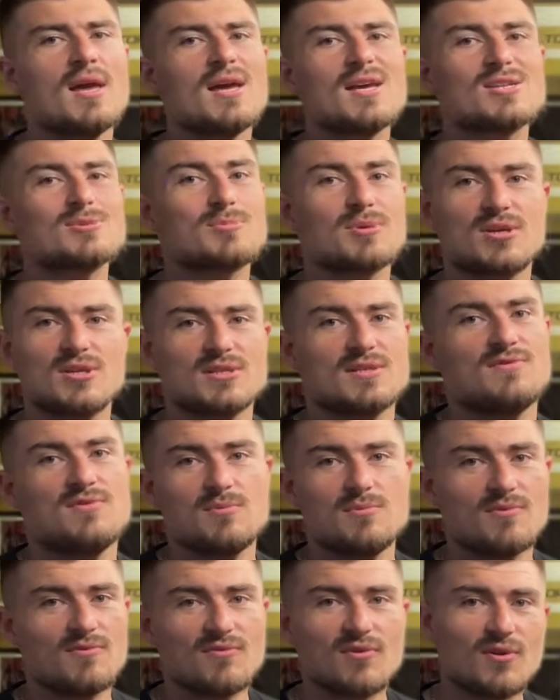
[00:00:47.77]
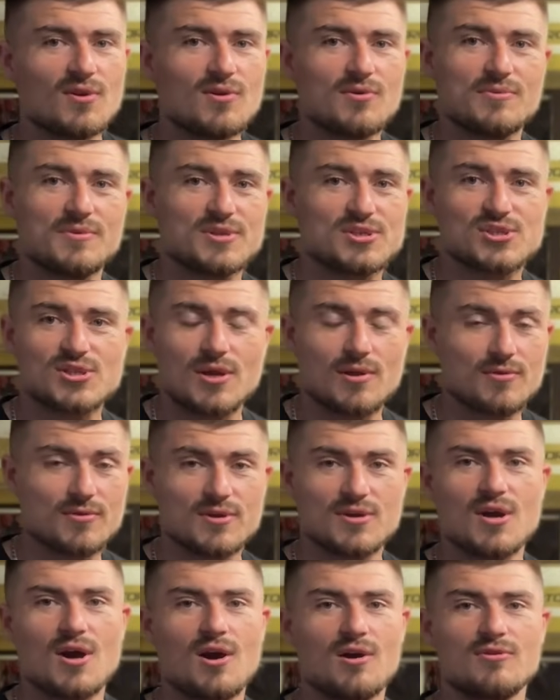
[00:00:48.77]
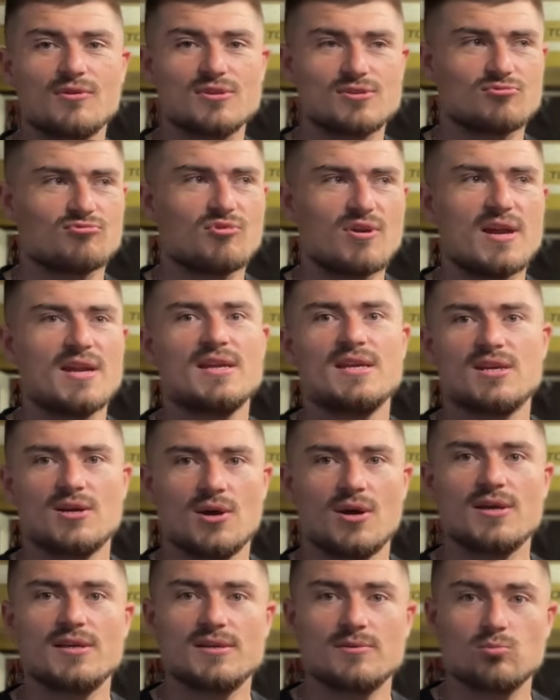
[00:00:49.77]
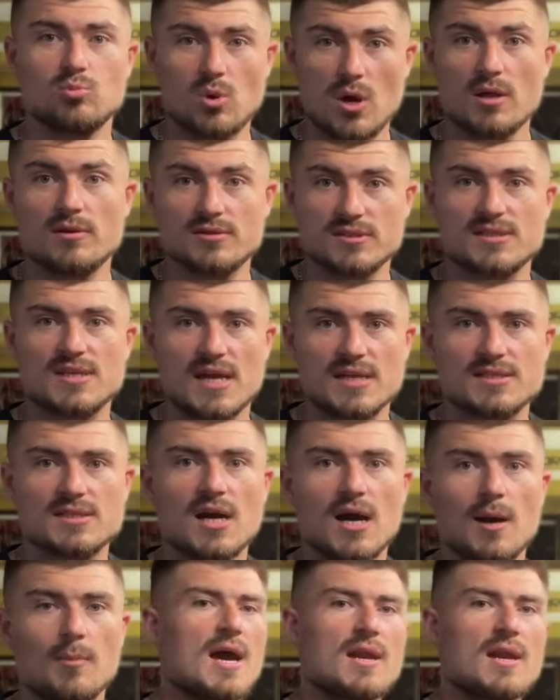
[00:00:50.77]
It's because if you've been following on this channel, the car is really quite well set up,